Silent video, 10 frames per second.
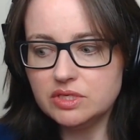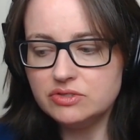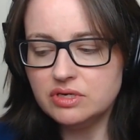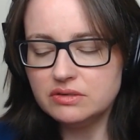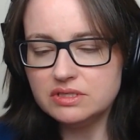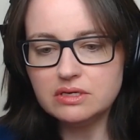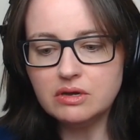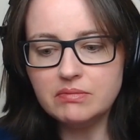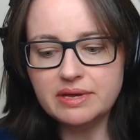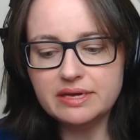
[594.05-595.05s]
drug or this
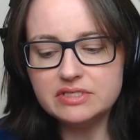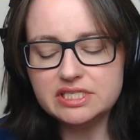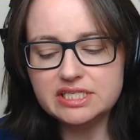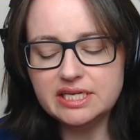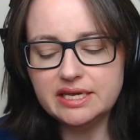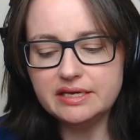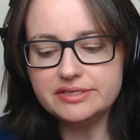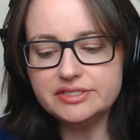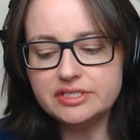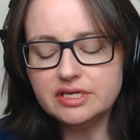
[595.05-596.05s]
compound, did
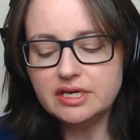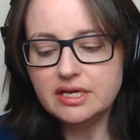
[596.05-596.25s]
it